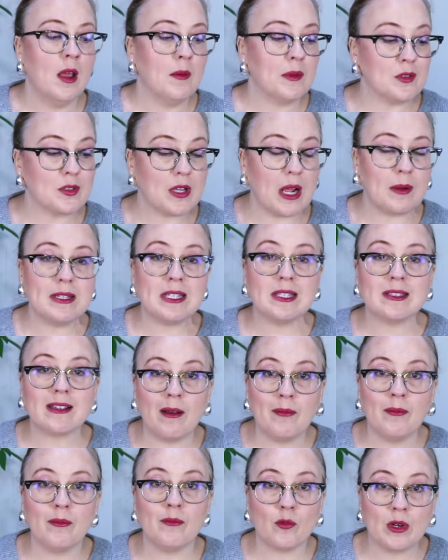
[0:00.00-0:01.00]
But there's got to be
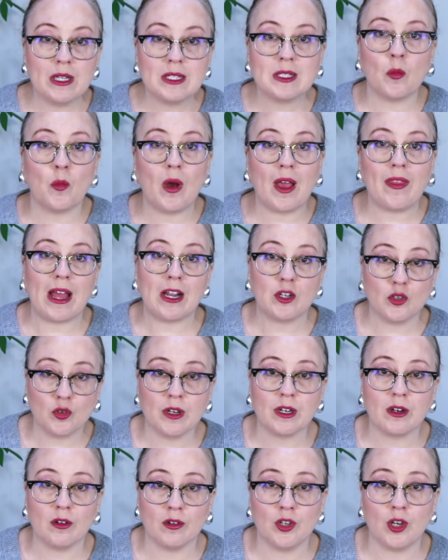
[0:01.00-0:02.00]
some reason why that
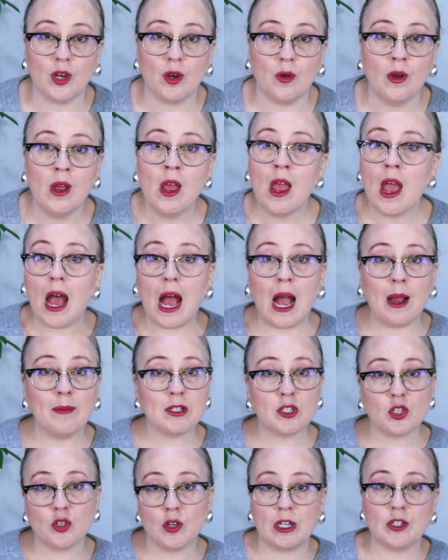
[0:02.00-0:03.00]
triggered you. I'm
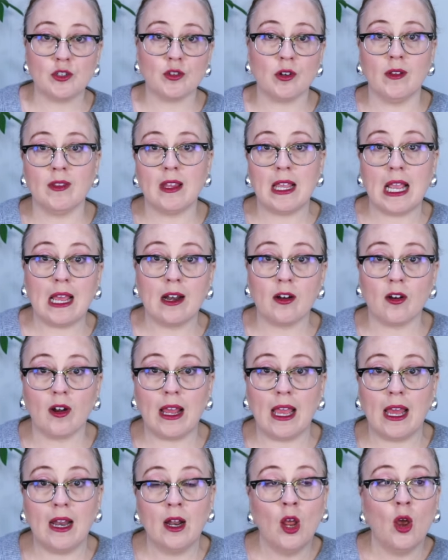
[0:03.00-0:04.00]
a stranger on the
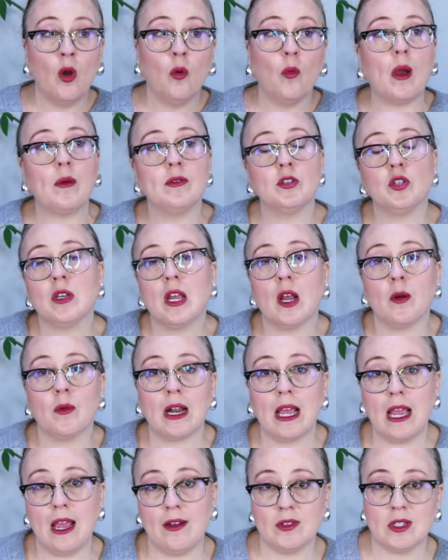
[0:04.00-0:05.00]
internet. Why would you care
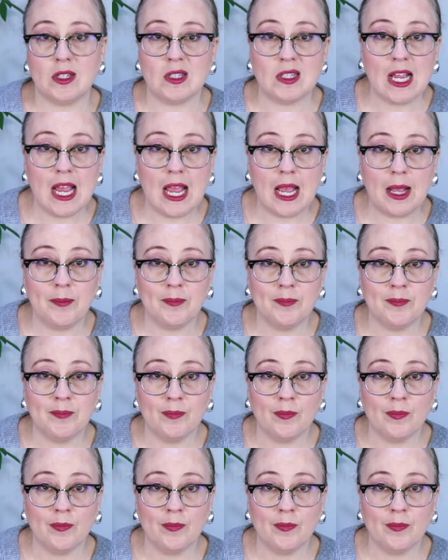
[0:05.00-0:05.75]
what I have to say?